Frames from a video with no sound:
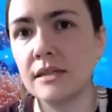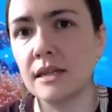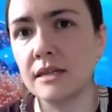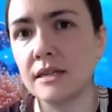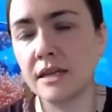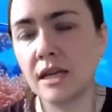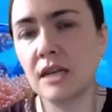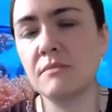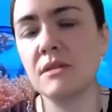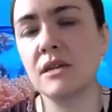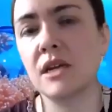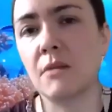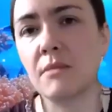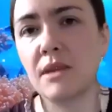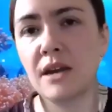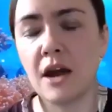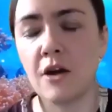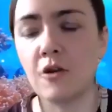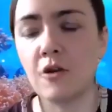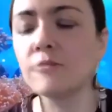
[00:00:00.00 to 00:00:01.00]
that's going to be
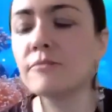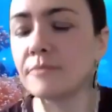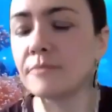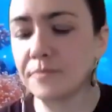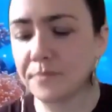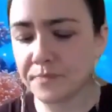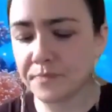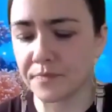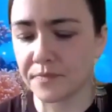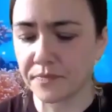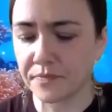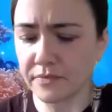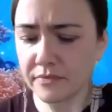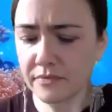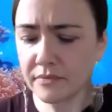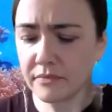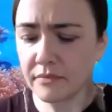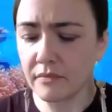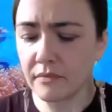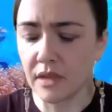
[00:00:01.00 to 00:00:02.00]
coming out
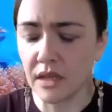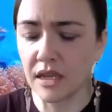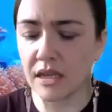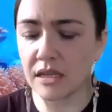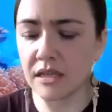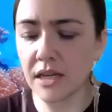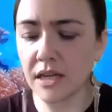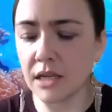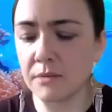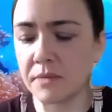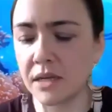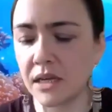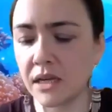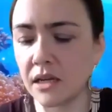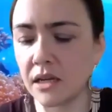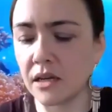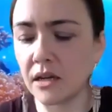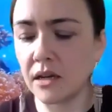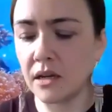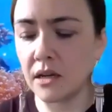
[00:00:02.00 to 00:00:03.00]
is going to
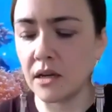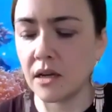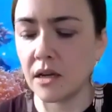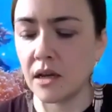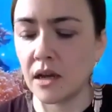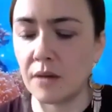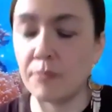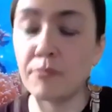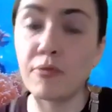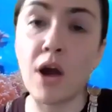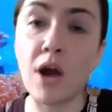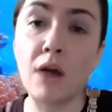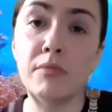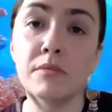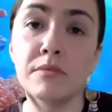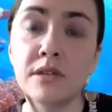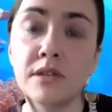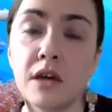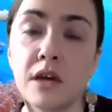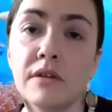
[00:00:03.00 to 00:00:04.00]
be problem
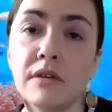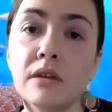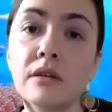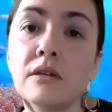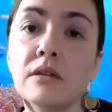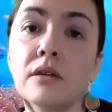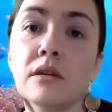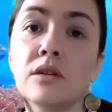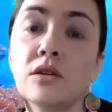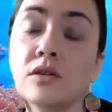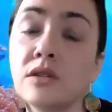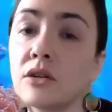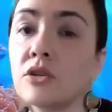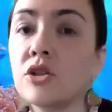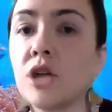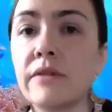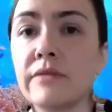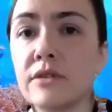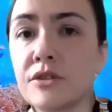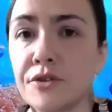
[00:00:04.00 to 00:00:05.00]
solving using
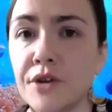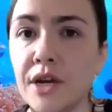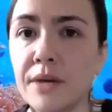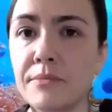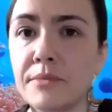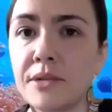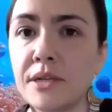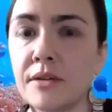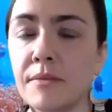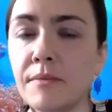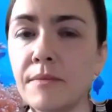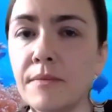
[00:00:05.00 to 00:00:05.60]
JavaScript.